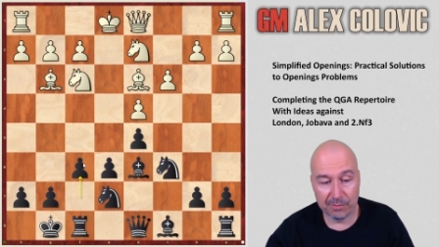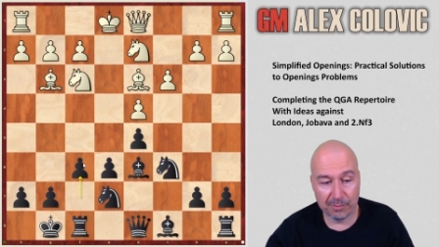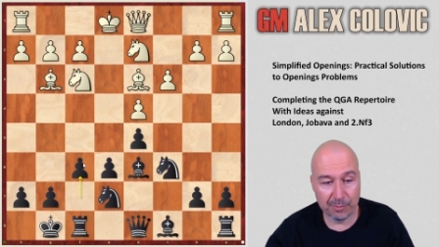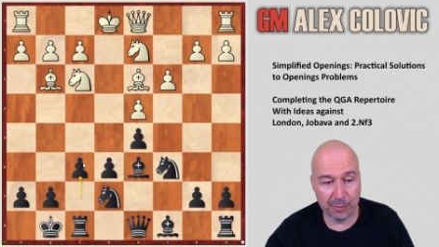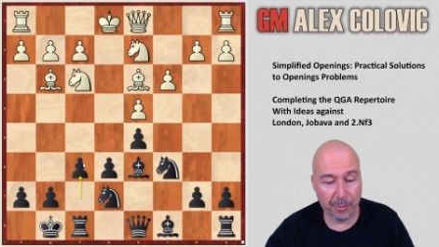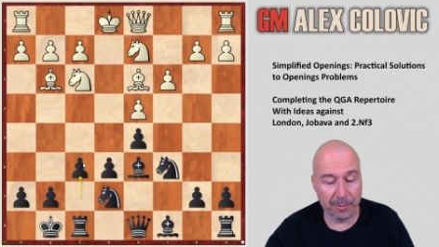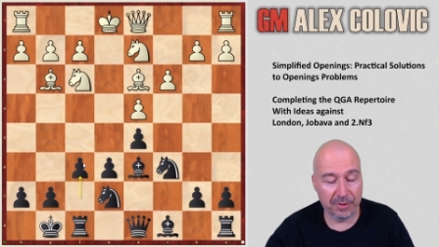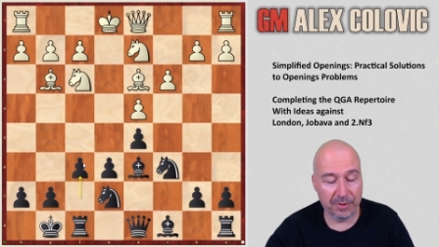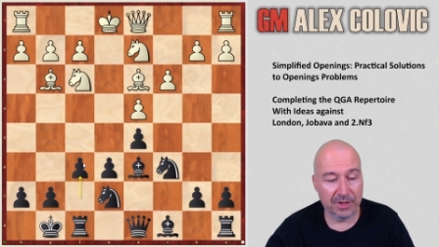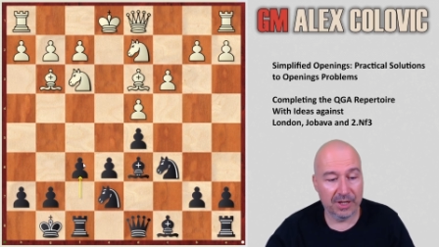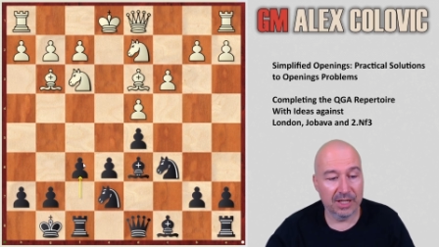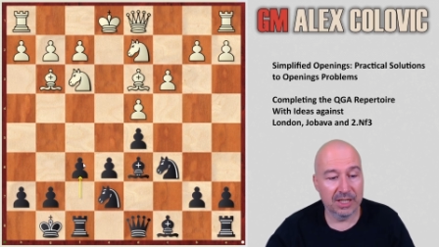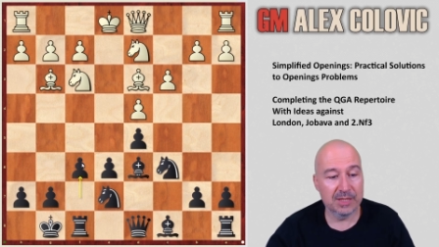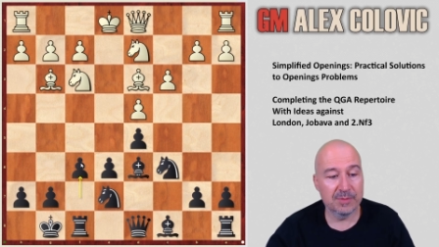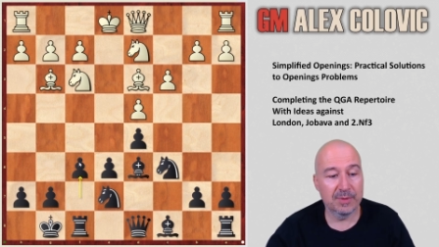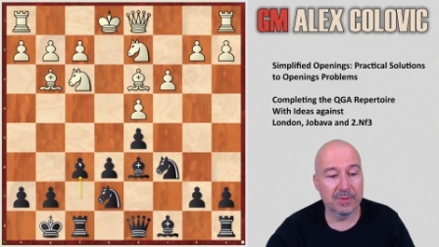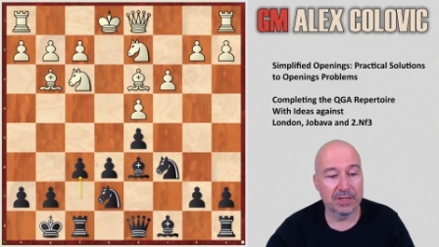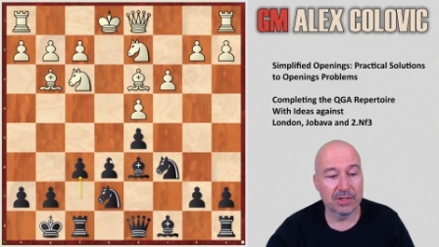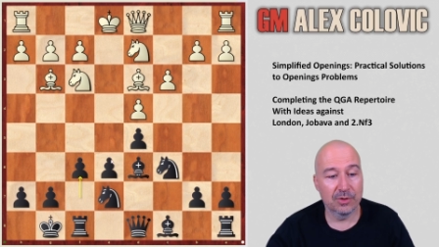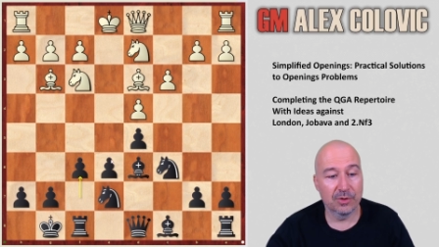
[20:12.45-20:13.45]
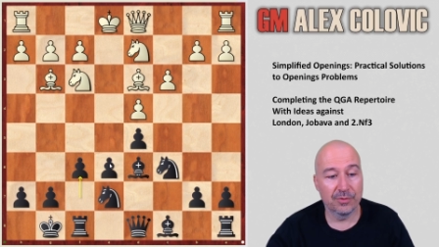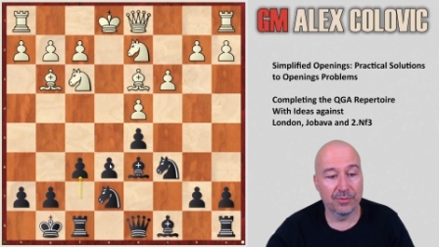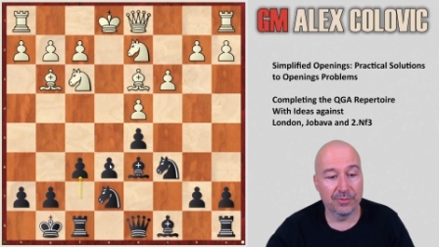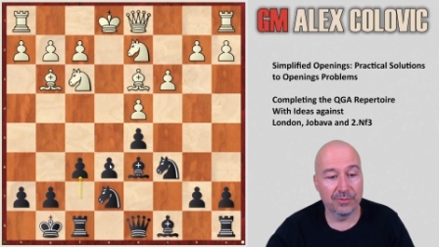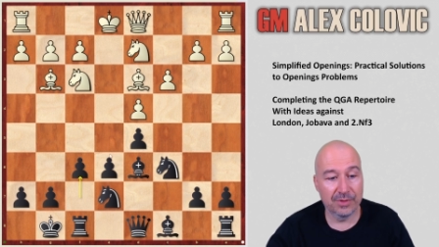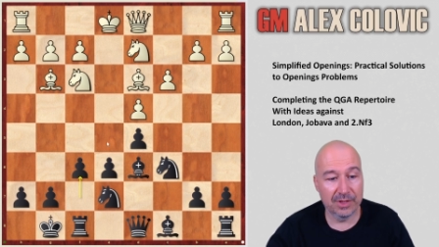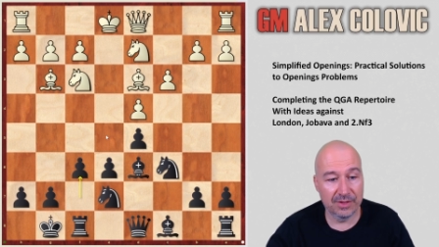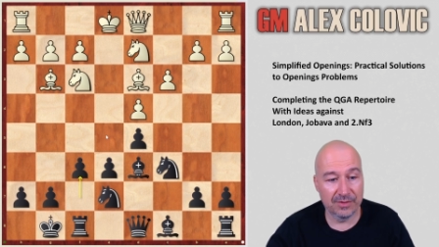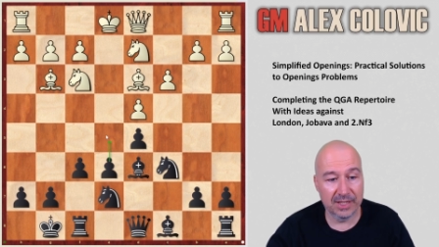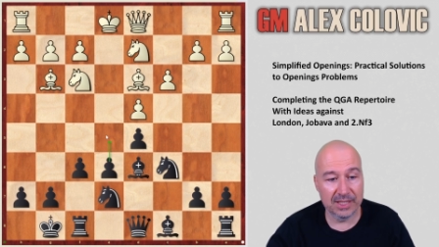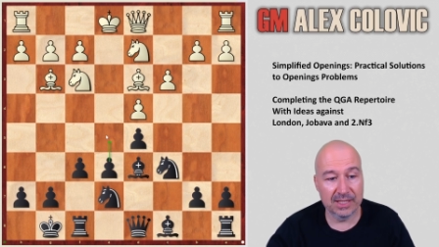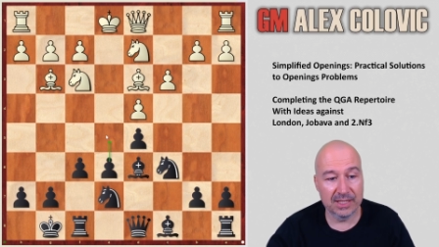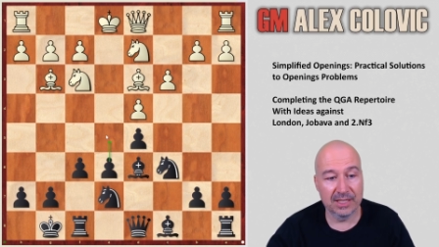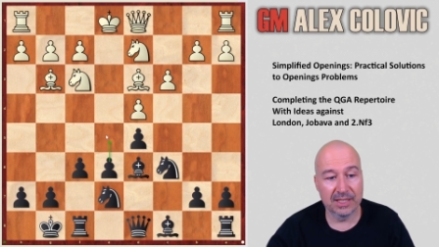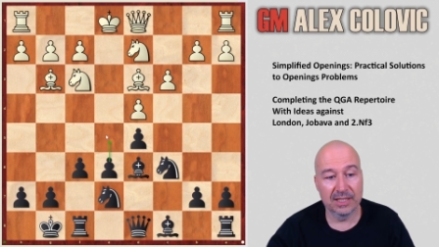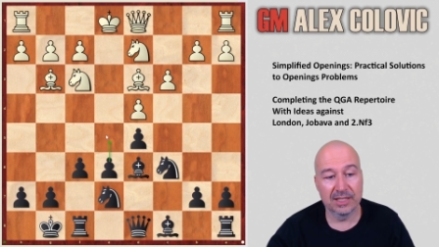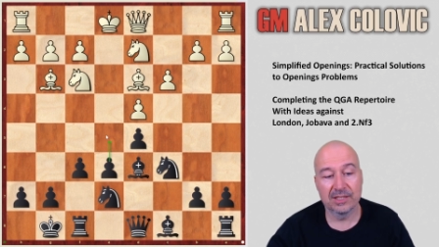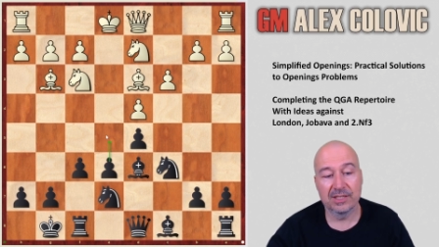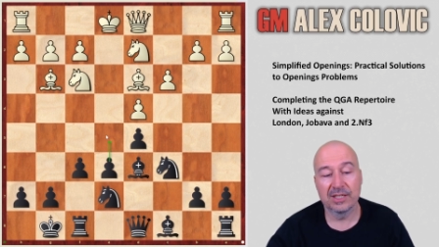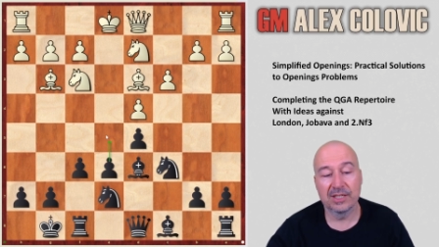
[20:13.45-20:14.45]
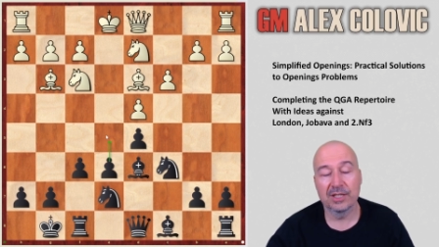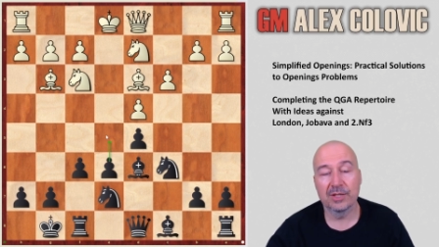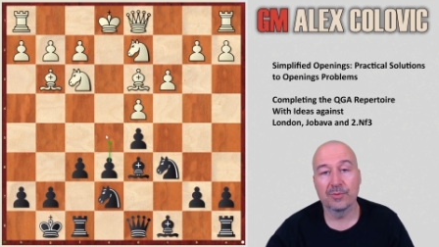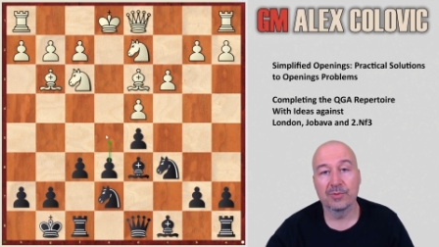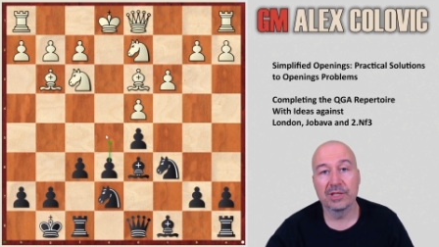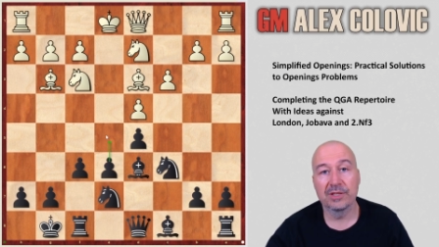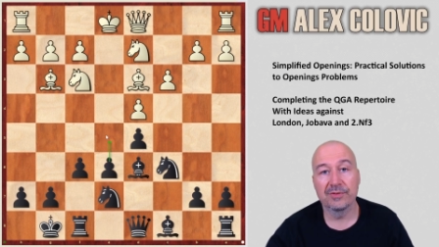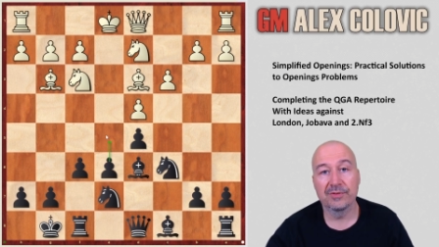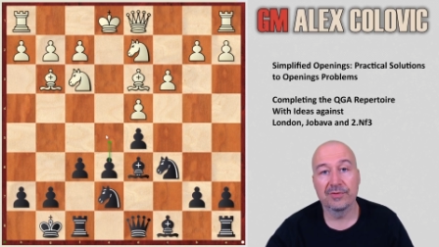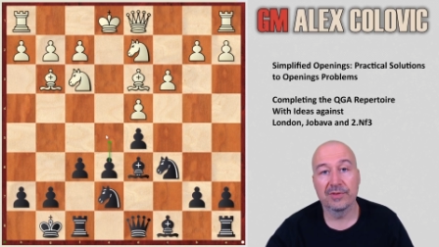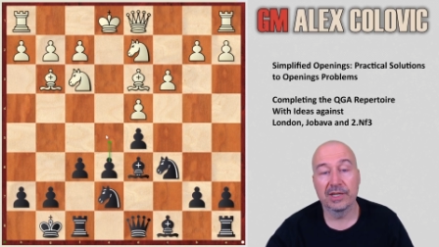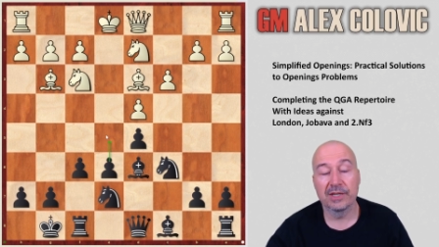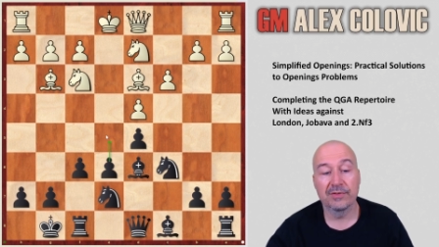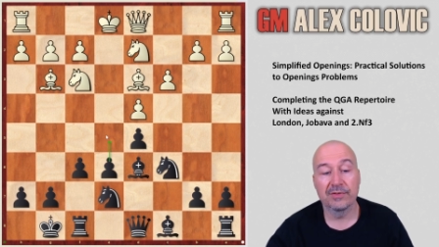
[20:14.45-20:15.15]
proper Carlsbad of advancing in the center with D5.